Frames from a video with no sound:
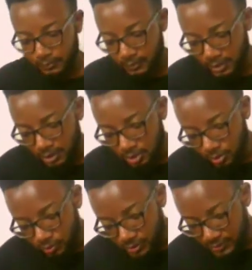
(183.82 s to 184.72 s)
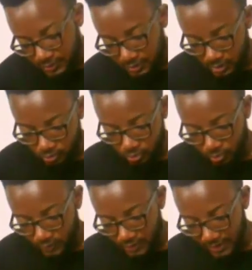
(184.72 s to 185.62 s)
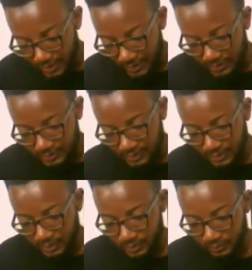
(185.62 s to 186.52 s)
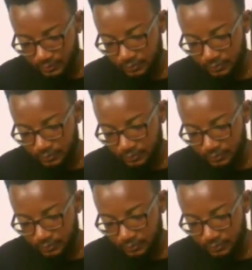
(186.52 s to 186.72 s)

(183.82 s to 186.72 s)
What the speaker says: Then you saw that I rushed here.